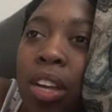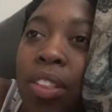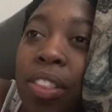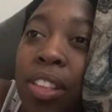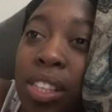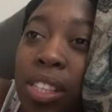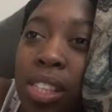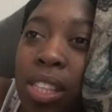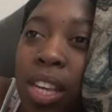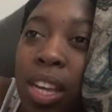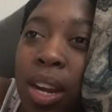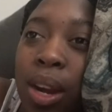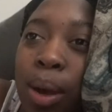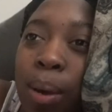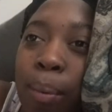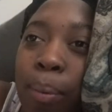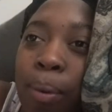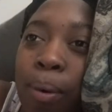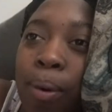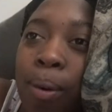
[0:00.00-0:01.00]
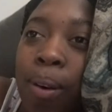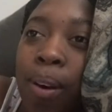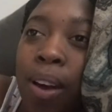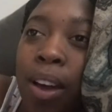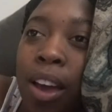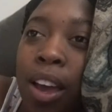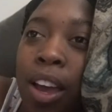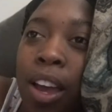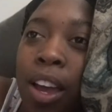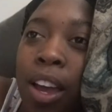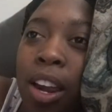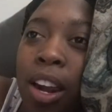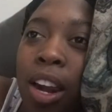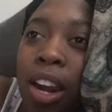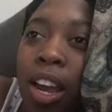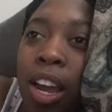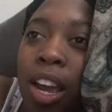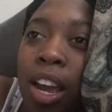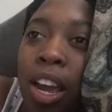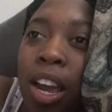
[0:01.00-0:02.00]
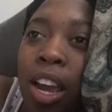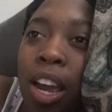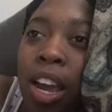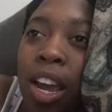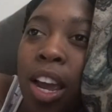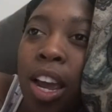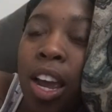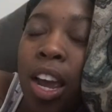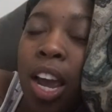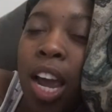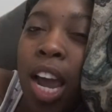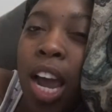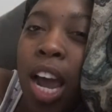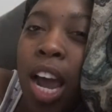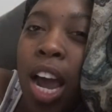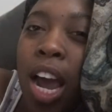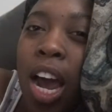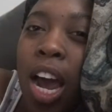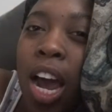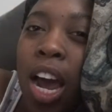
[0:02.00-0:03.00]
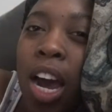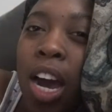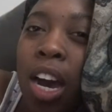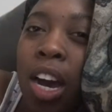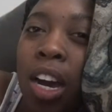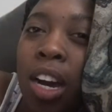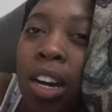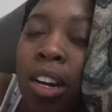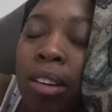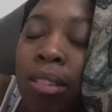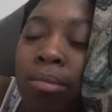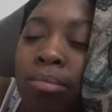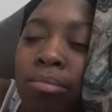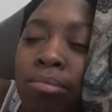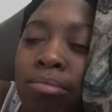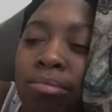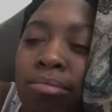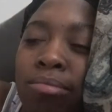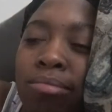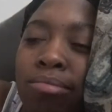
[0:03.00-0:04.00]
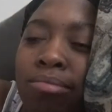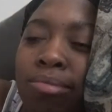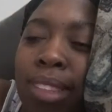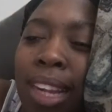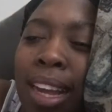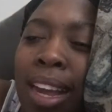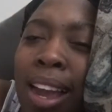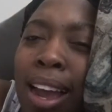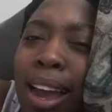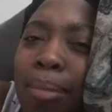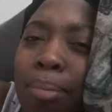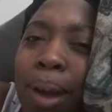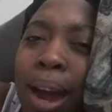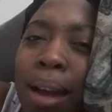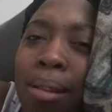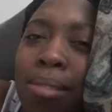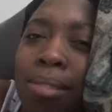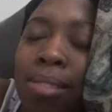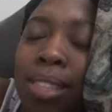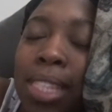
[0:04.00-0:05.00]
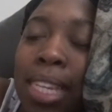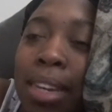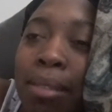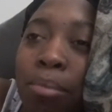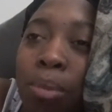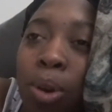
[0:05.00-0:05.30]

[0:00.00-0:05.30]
the sit-up one, probably seen